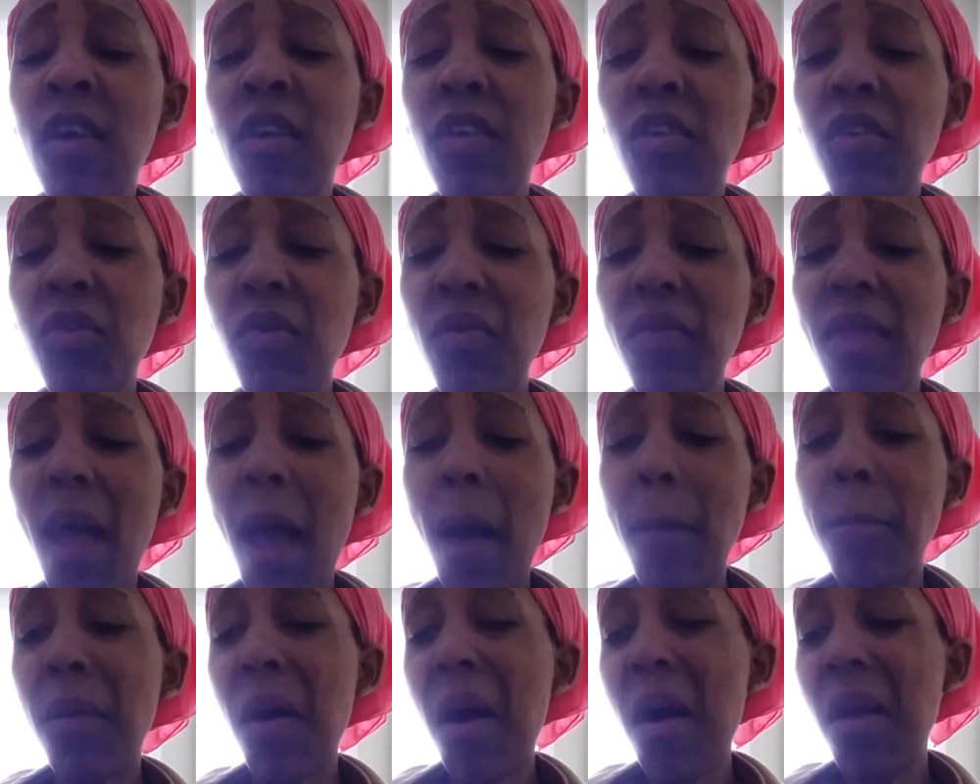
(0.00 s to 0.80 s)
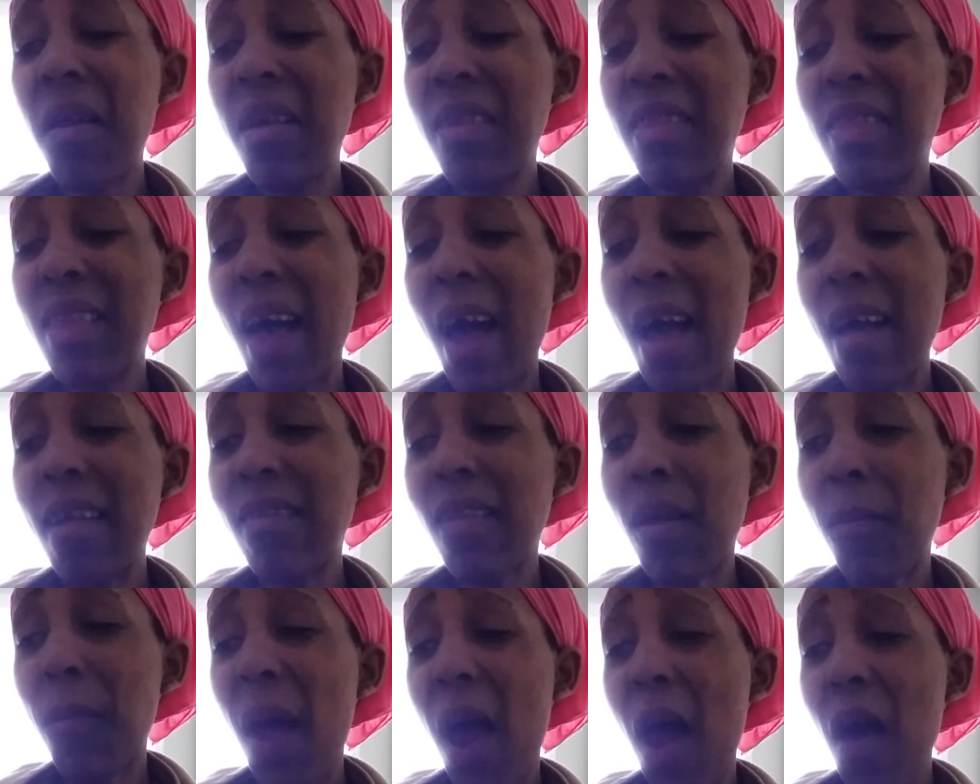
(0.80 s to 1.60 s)
you know, they
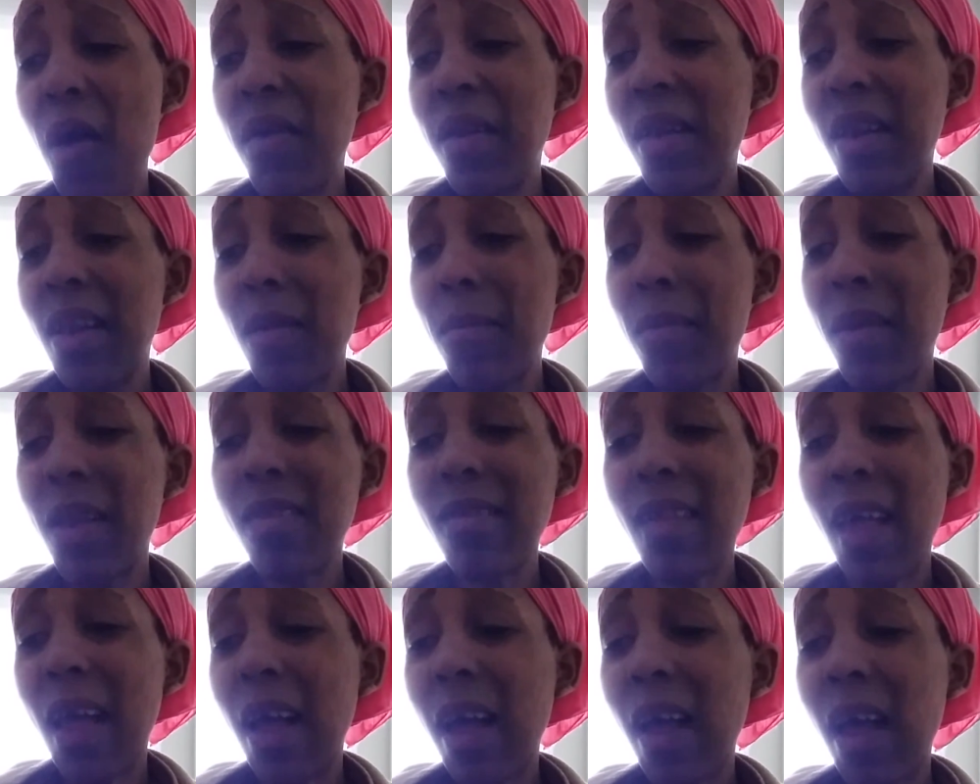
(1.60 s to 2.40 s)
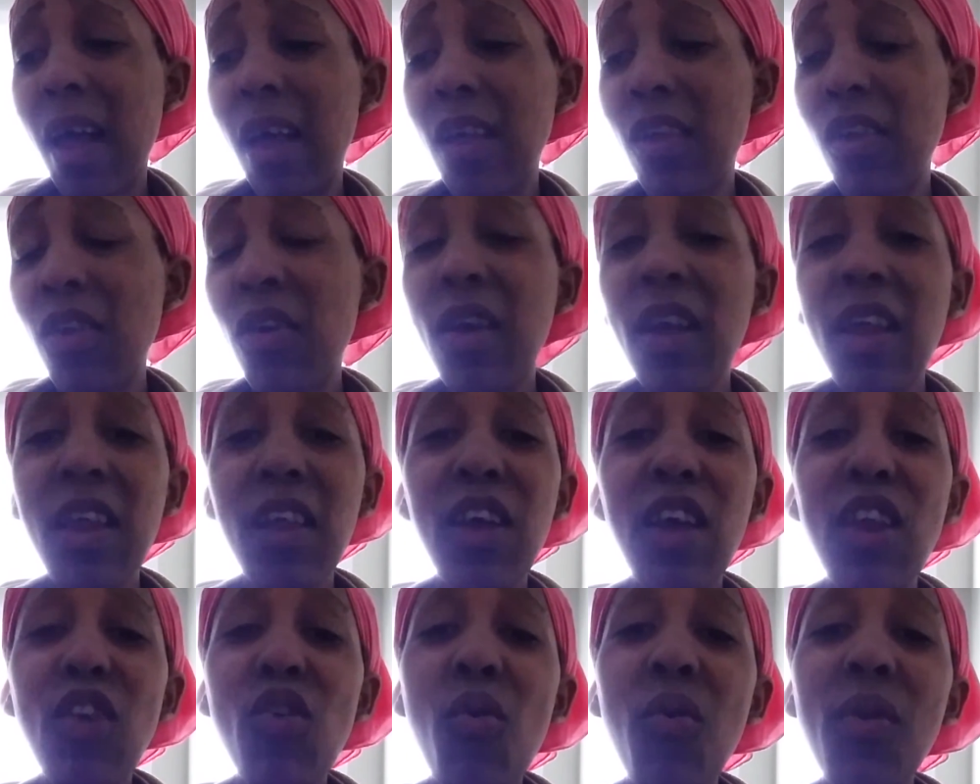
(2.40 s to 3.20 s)
apologized apparently, but it's like you
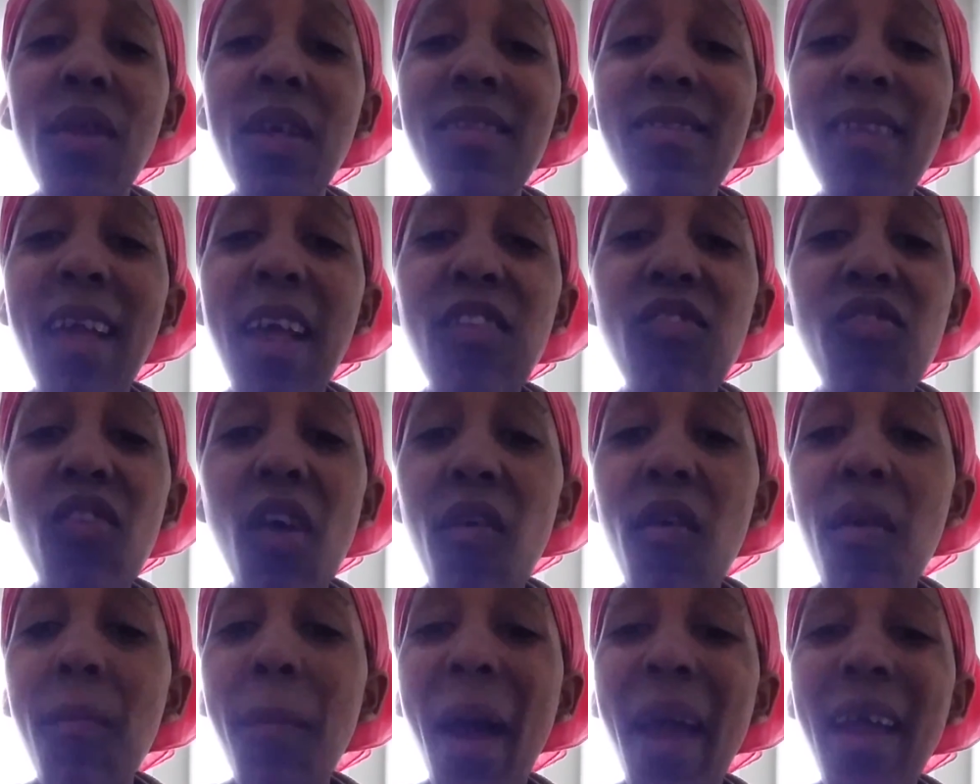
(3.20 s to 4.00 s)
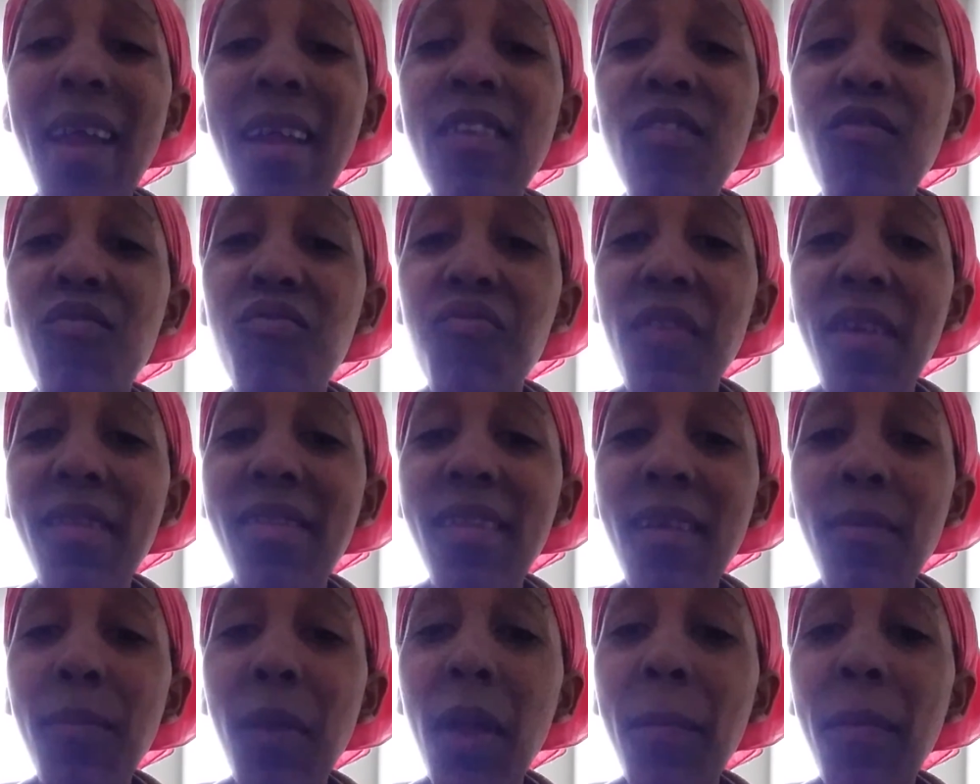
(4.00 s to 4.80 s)
can only say sorry by
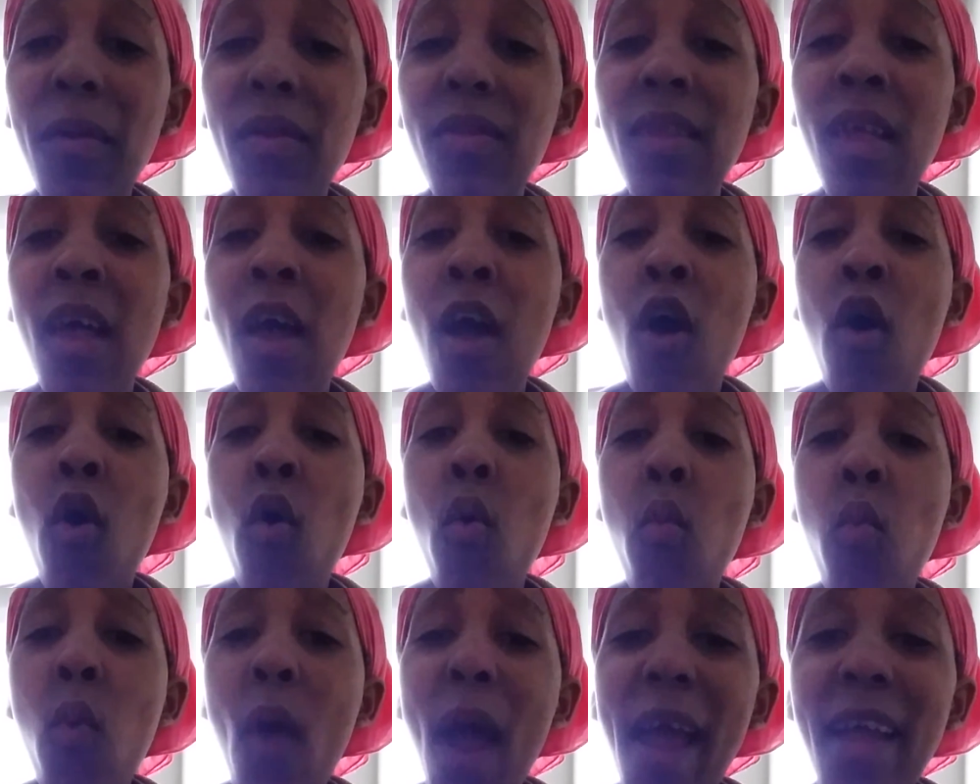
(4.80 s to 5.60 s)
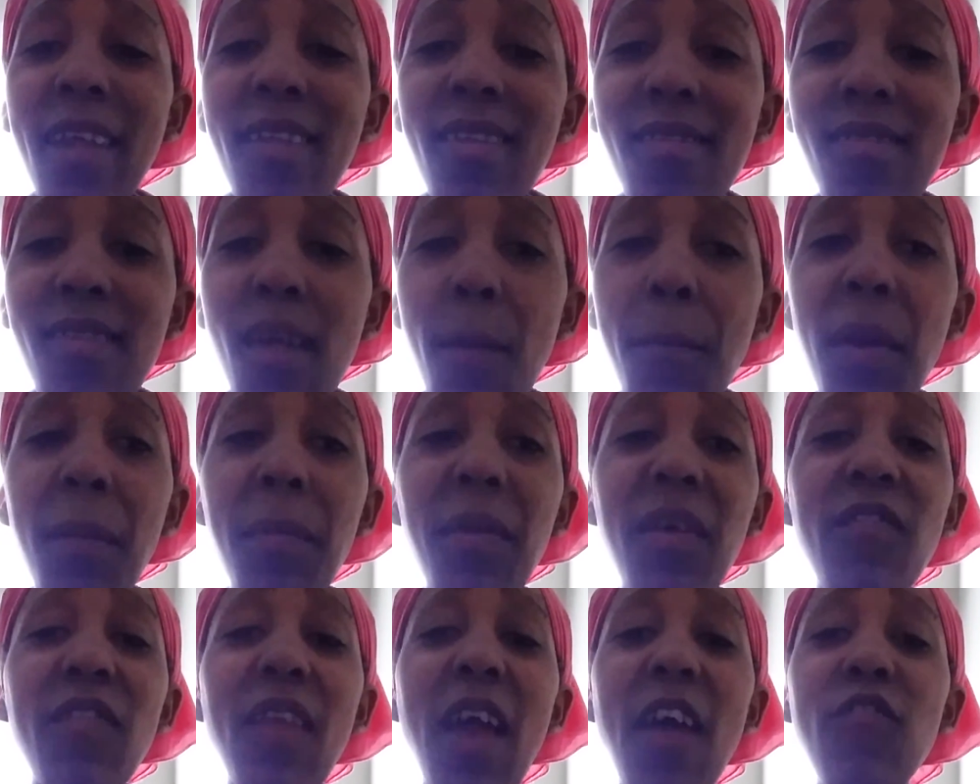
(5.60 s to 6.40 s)
increasing people's wages. Some
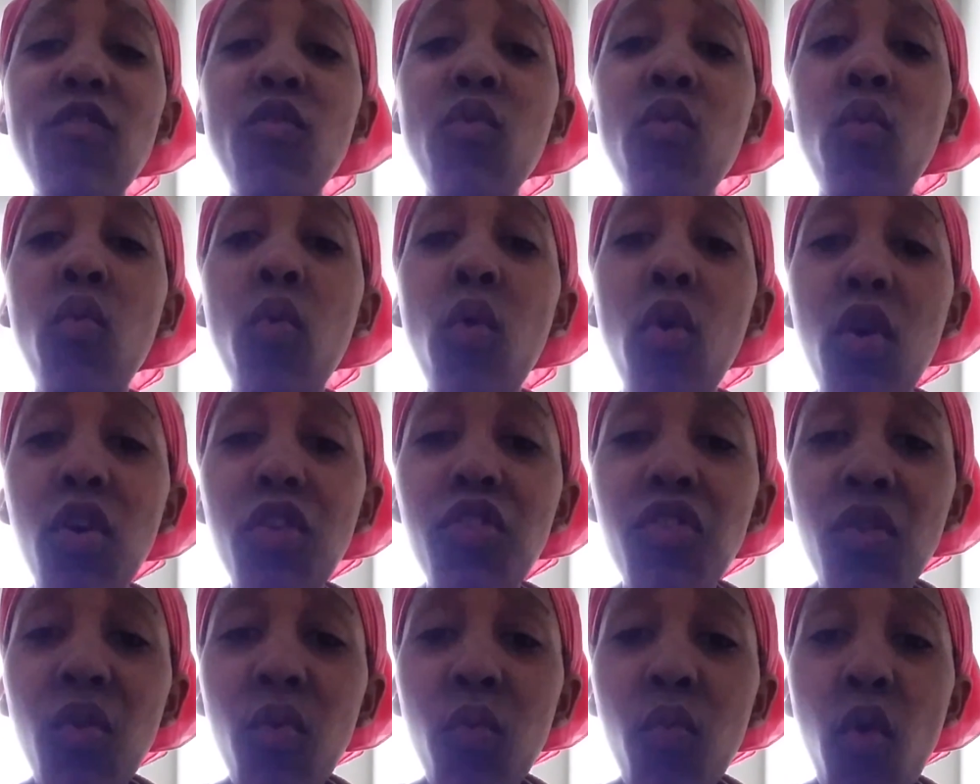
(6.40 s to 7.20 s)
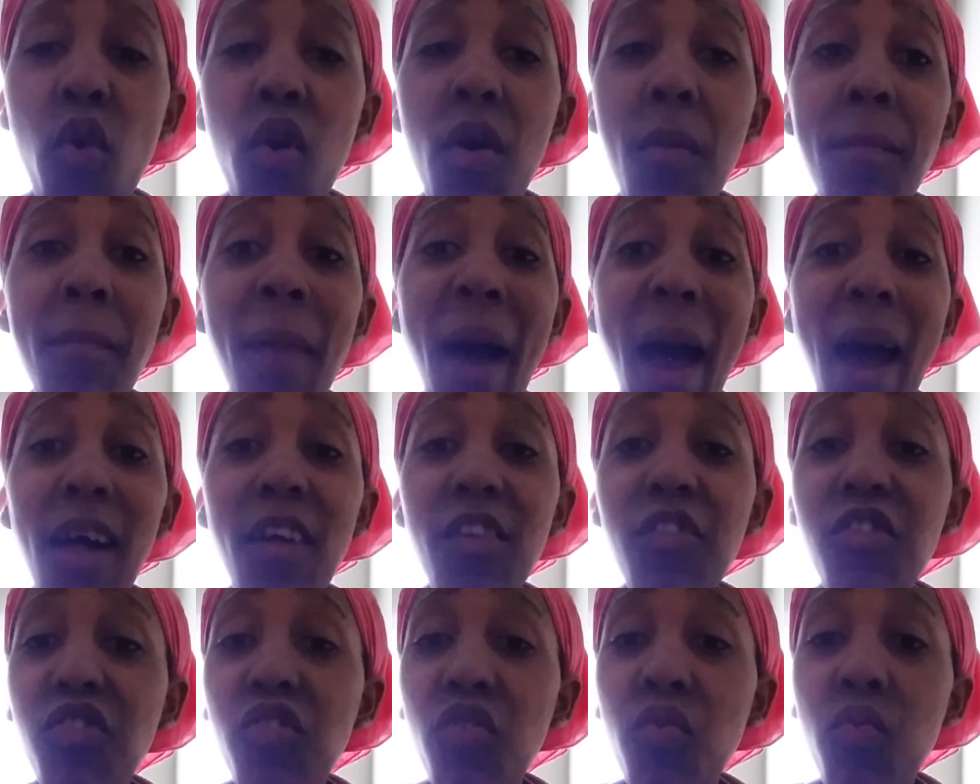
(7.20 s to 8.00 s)
people even have to walk
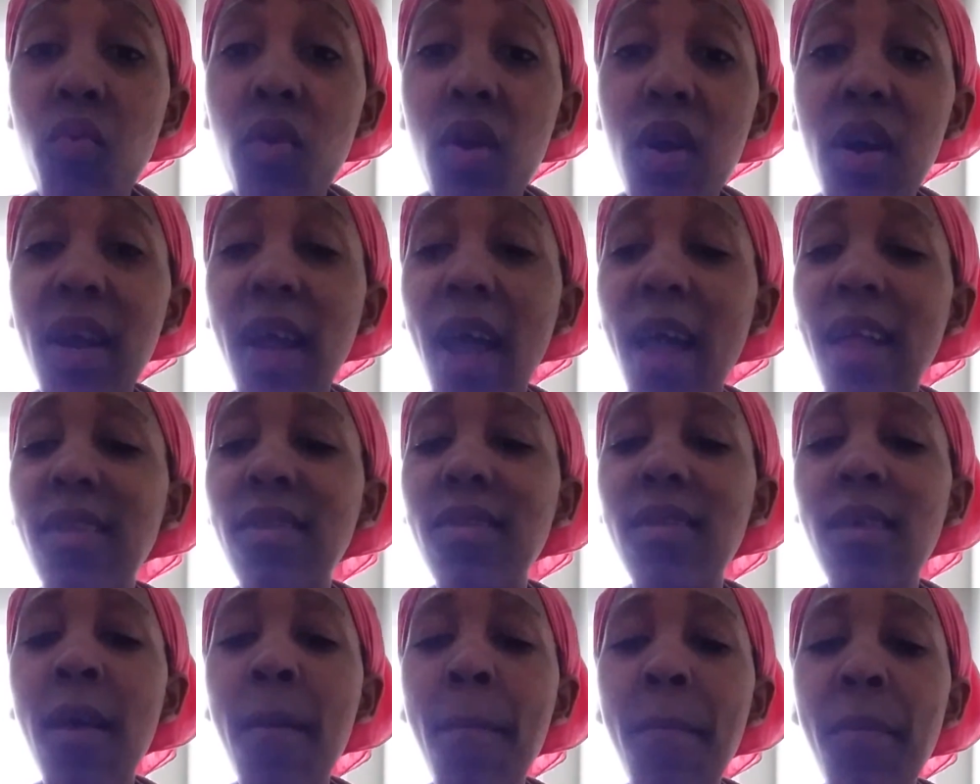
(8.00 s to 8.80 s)
miles to work. And